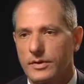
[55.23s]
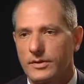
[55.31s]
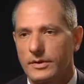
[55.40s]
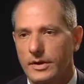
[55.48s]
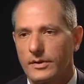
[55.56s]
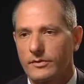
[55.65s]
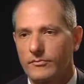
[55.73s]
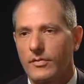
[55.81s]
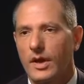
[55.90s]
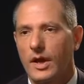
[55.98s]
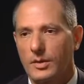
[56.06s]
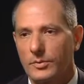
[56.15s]
I think that's
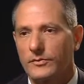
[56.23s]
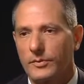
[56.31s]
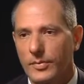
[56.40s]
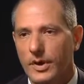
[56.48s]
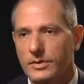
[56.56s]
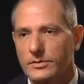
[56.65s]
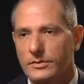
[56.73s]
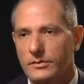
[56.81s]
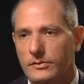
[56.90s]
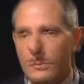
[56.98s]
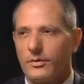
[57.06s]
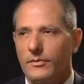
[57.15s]
invaluable for patients.